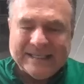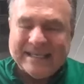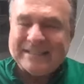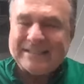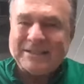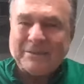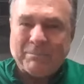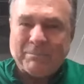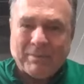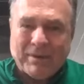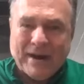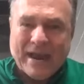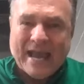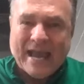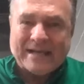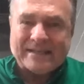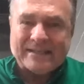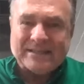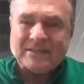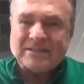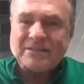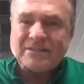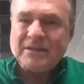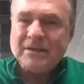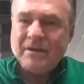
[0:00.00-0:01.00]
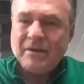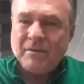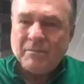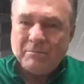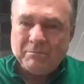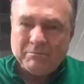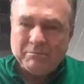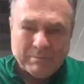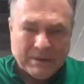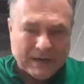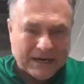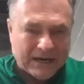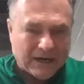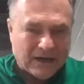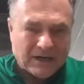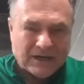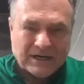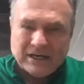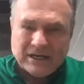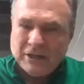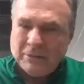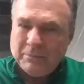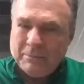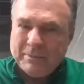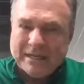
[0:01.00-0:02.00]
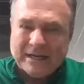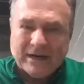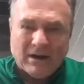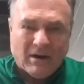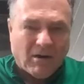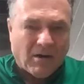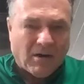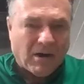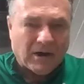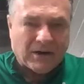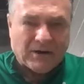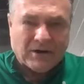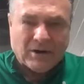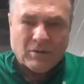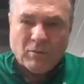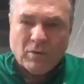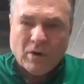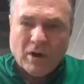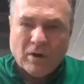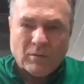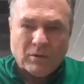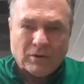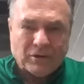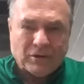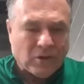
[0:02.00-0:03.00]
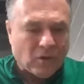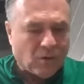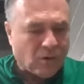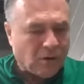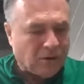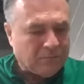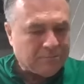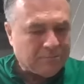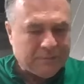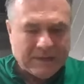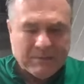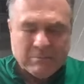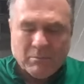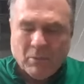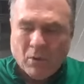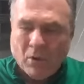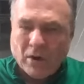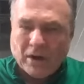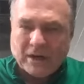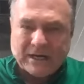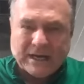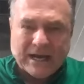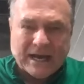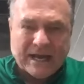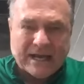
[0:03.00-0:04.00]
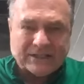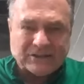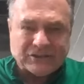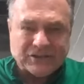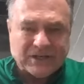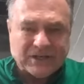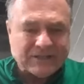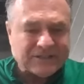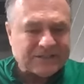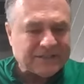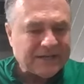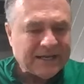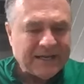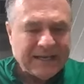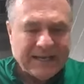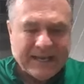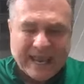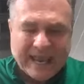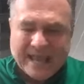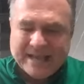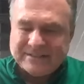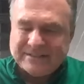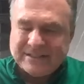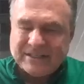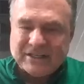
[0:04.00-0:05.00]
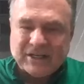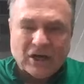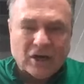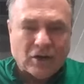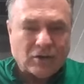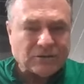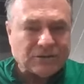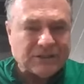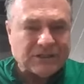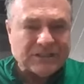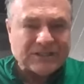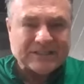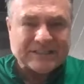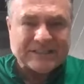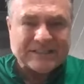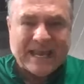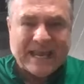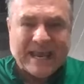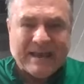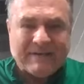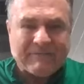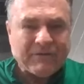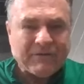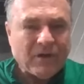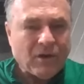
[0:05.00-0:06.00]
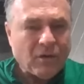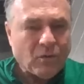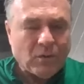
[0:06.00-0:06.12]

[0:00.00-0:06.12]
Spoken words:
get to practice, bear a little bit harder what we're doing, be more conscious as a coaching staff.